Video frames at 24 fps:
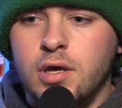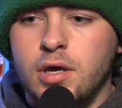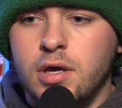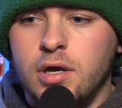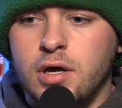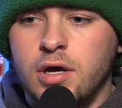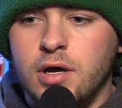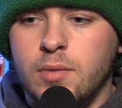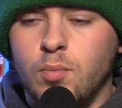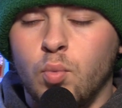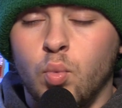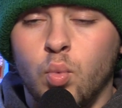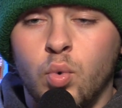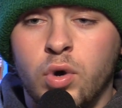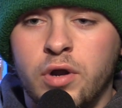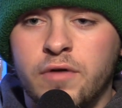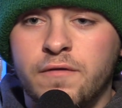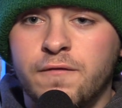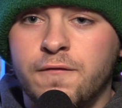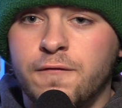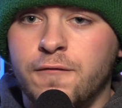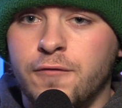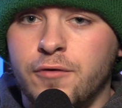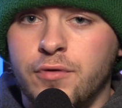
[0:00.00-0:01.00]

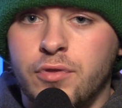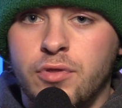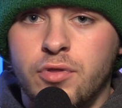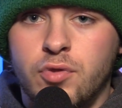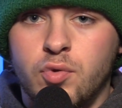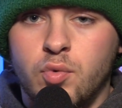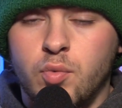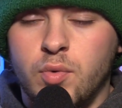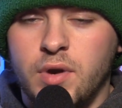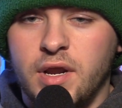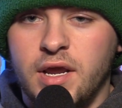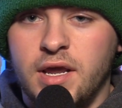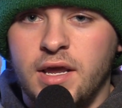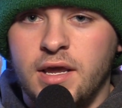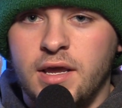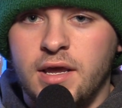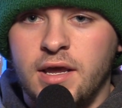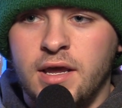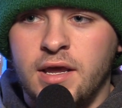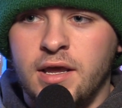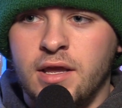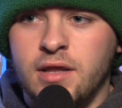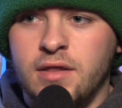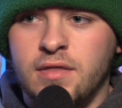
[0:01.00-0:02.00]
1 for 3,
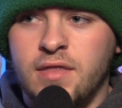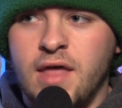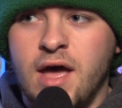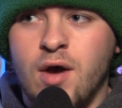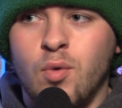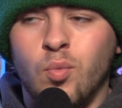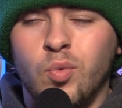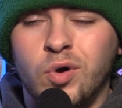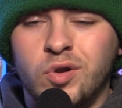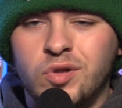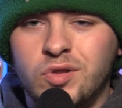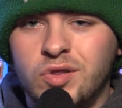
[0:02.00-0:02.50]
and that